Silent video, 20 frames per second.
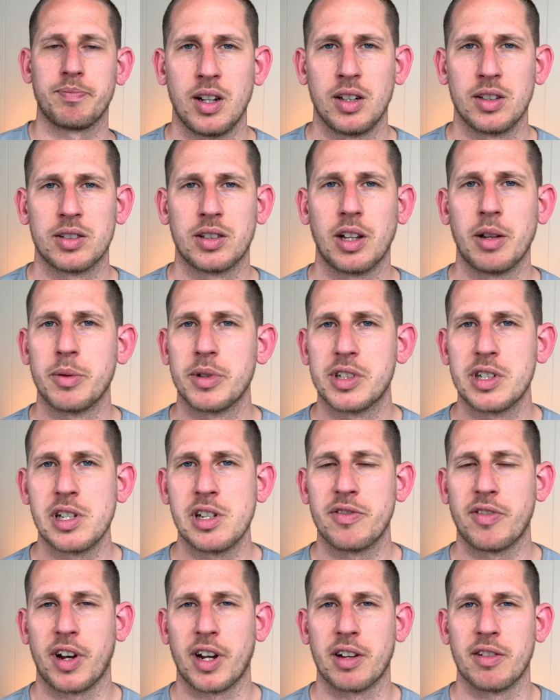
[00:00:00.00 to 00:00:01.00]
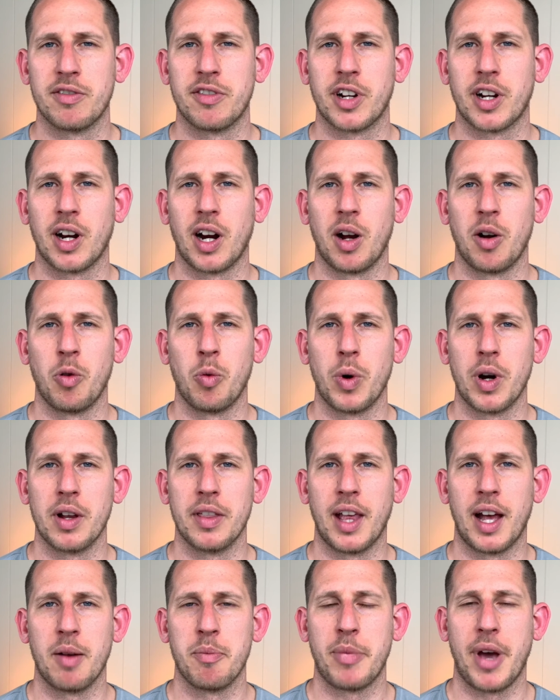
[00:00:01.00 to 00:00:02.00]
So let me see if I can figure out where
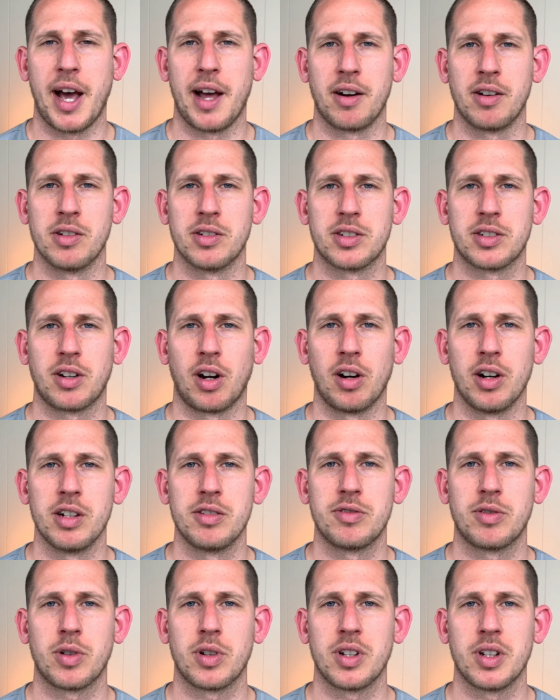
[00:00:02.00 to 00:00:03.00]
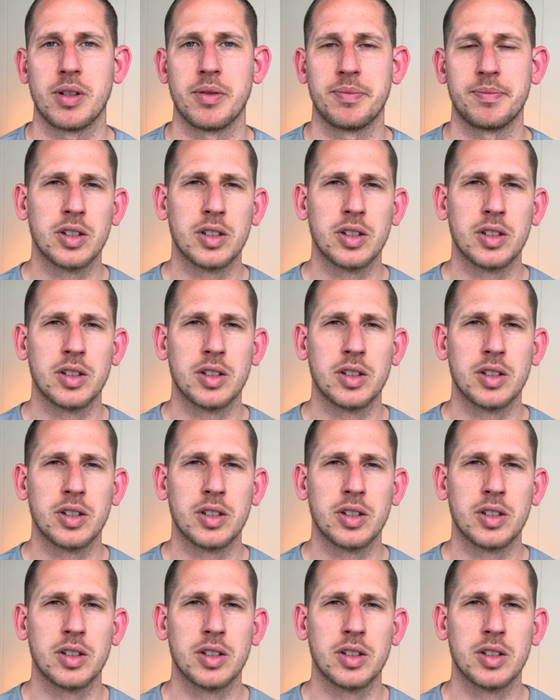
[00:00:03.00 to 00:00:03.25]
that pattern started for you.